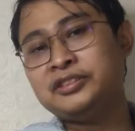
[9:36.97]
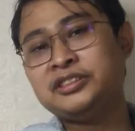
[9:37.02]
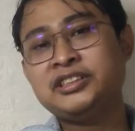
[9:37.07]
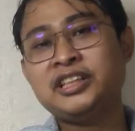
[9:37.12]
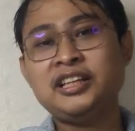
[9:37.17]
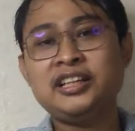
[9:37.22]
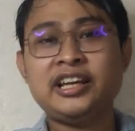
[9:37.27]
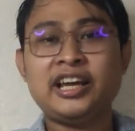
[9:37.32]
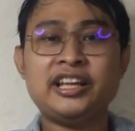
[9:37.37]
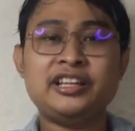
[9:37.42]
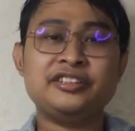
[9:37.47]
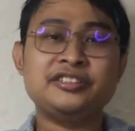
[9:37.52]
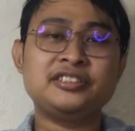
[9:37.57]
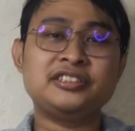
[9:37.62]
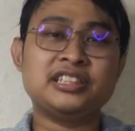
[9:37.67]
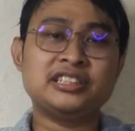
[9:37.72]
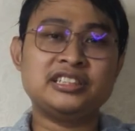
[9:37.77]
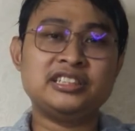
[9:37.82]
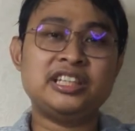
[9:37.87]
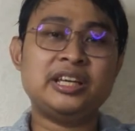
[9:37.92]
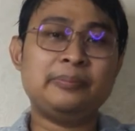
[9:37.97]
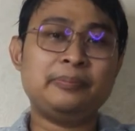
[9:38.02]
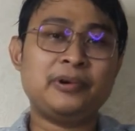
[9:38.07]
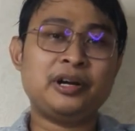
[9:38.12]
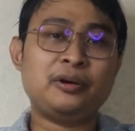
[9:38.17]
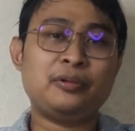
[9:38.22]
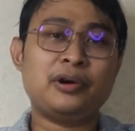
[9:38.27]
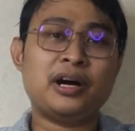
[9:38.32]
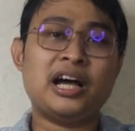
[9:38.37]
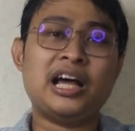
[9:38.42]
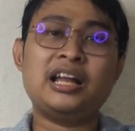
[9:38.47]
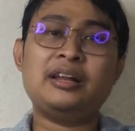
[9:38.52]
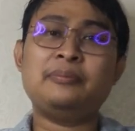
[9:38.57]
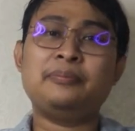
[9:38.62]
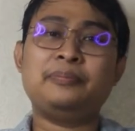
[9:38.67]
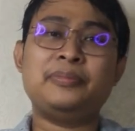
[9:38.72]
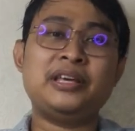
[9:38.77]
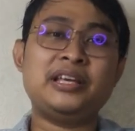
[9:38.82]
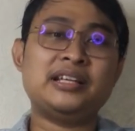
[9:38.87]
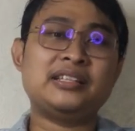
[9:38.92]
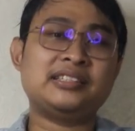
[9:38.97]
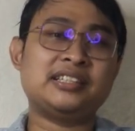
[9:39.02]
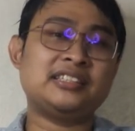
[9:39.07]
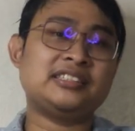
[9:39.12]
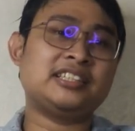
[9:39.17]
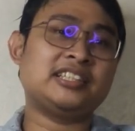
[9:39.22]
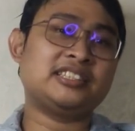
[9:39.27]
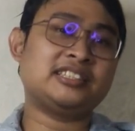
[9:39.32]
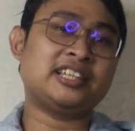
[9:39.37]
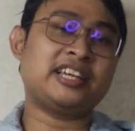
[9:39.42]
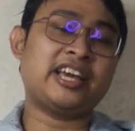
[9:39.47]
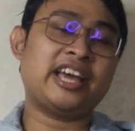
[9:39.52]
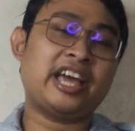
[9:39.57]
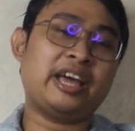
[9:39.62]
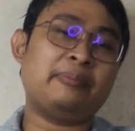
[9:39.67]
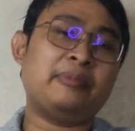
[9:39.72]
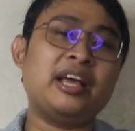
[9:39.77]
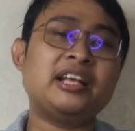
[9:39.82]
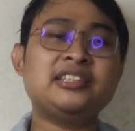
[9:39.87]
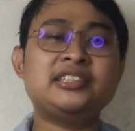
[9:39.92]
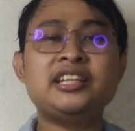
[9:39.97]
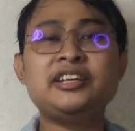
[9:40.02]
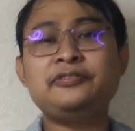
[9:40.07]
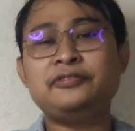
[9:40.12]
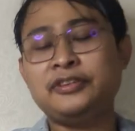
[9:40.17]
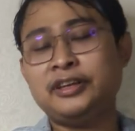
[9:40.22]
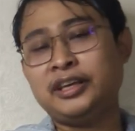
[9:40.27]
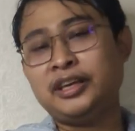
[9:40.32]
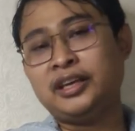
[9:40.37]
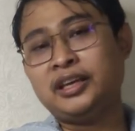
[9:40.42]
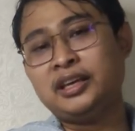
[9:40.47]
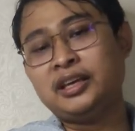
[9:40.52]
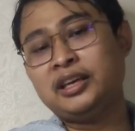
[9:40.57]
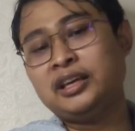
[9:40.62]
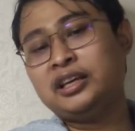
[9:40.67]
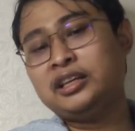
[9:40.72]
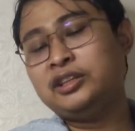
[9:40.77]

you still can use the cheaper one B660M STV